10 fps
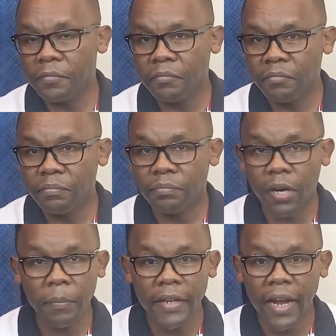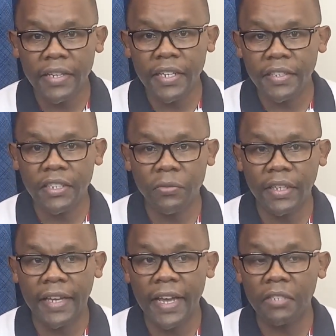probably attended to the
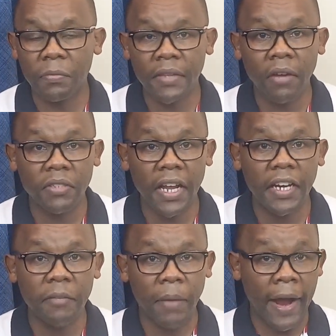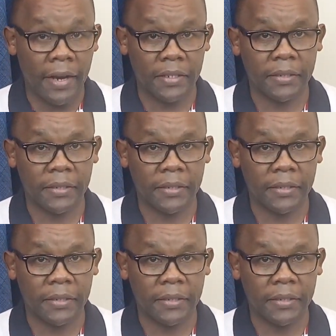guest without any bias.